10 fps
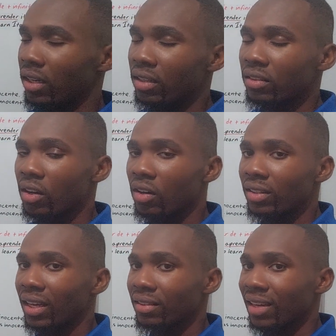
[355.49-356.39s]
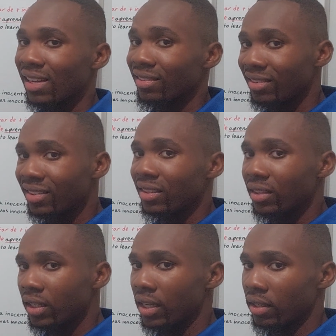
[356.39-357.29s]
in this context as to
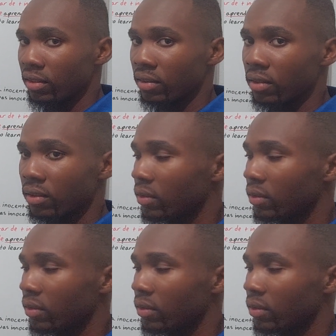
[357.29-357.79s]
taste.